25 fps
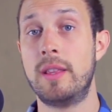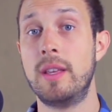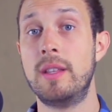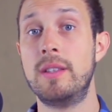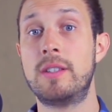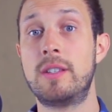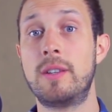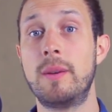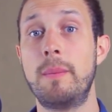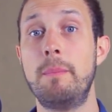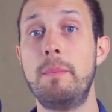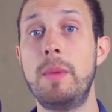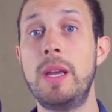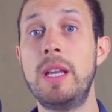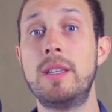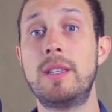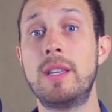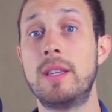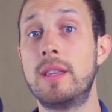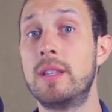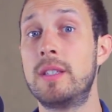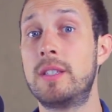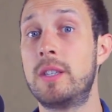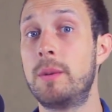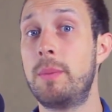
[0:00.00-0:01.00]
than submit
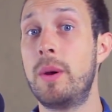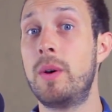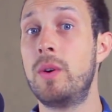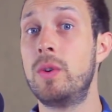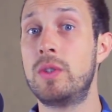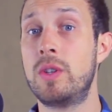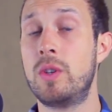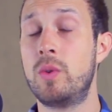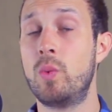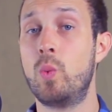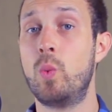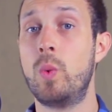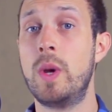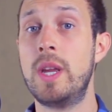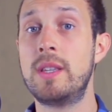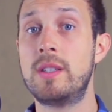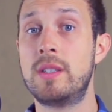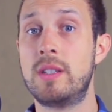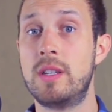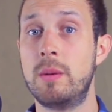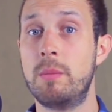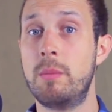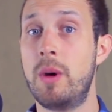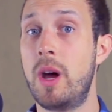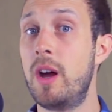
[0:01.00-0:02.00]
to the supposed
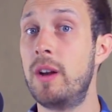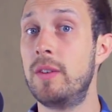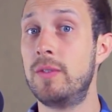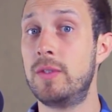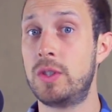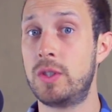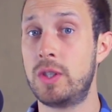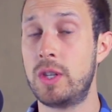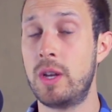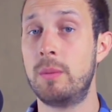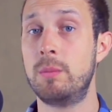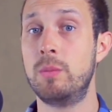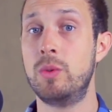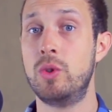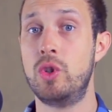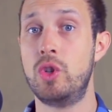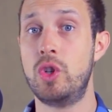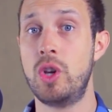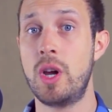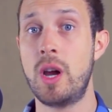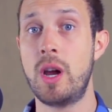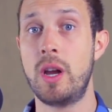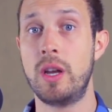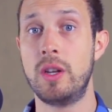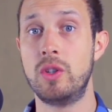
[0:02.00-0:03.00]
wisdom of some
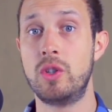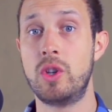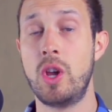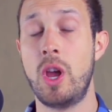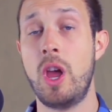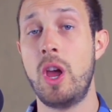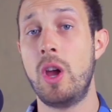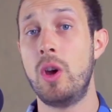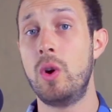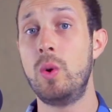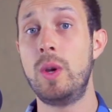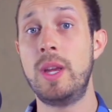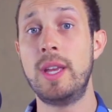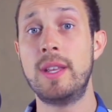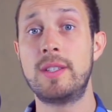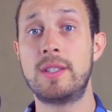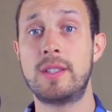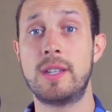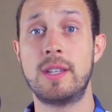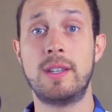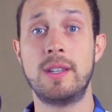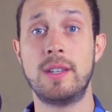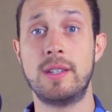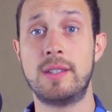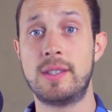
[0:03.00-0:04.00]
judge who gets
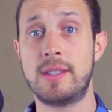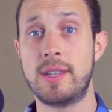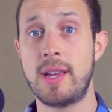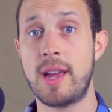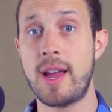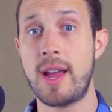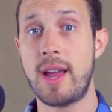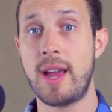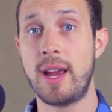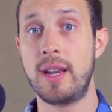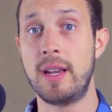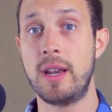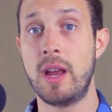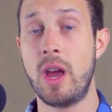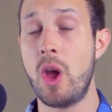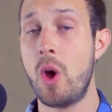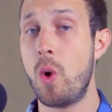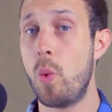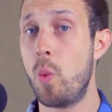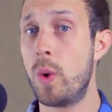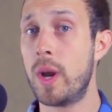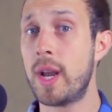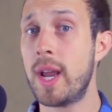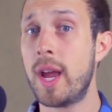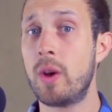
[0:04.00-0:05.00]
to decide
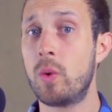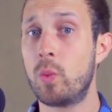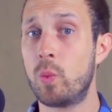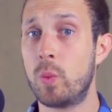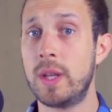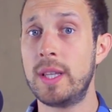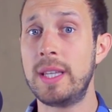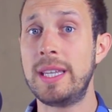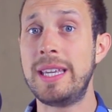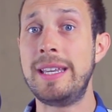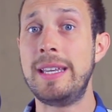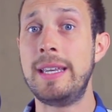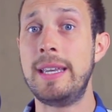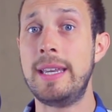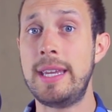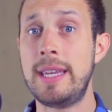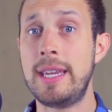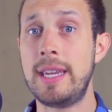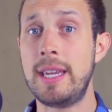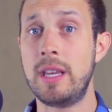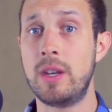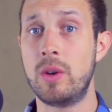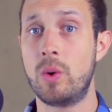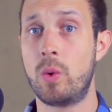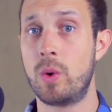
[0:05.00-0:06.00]
what I really
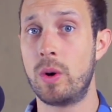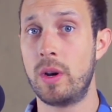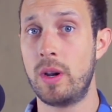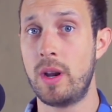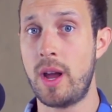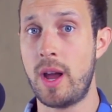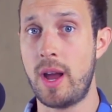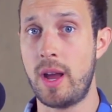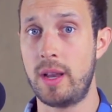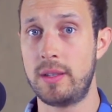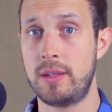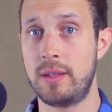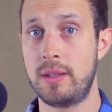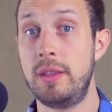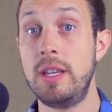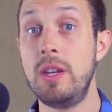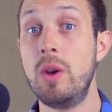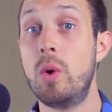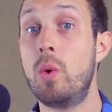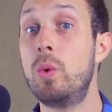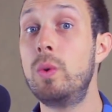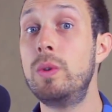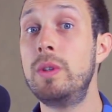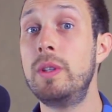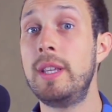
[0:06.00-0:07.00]
need or not.
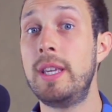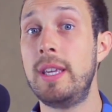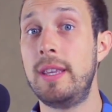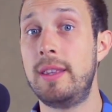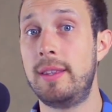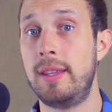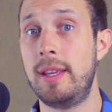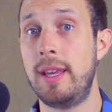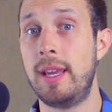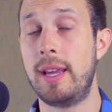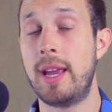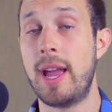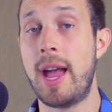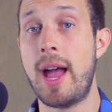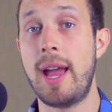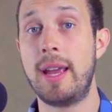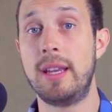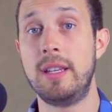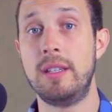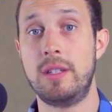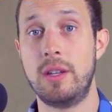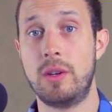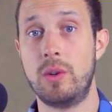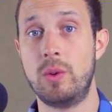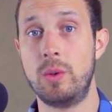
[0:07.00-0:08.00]
The only thing
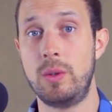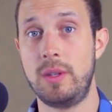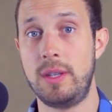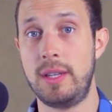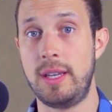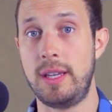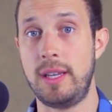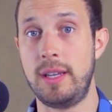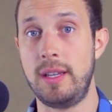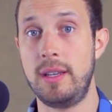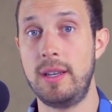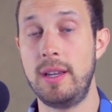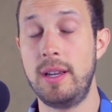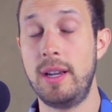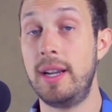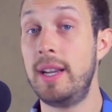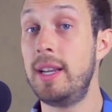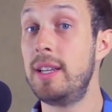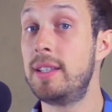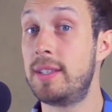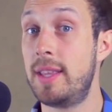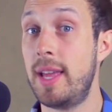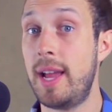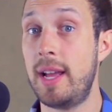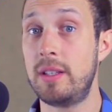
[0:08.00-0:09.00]
I don't need
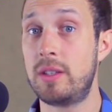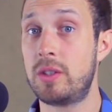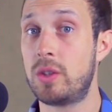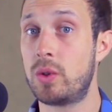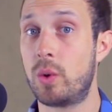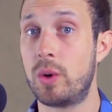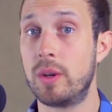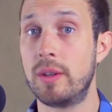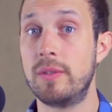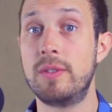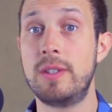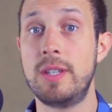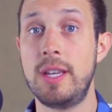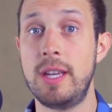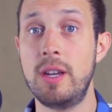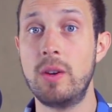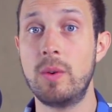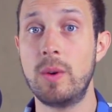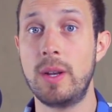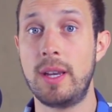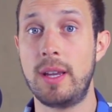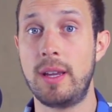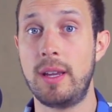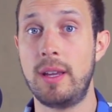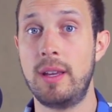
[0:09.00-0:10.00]
is that sort of
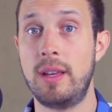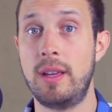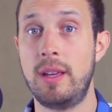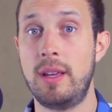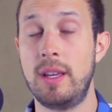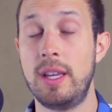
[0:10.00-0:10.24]
tyranny.